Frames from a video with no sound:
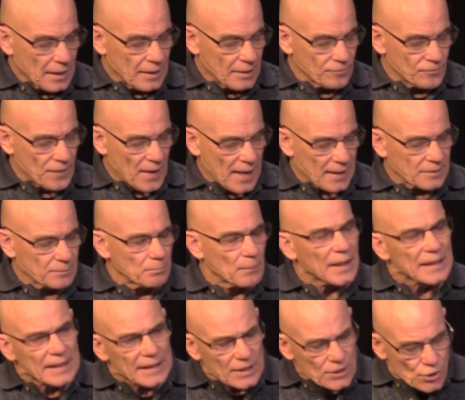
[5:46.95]
In fact,
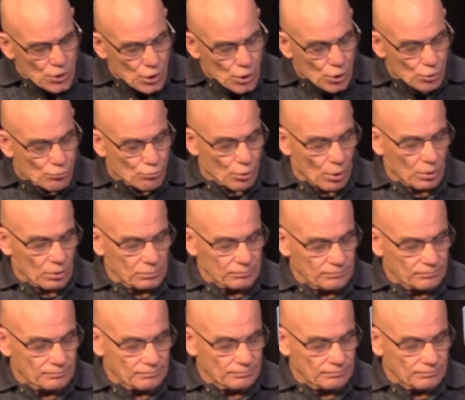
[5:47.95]
money is neutral,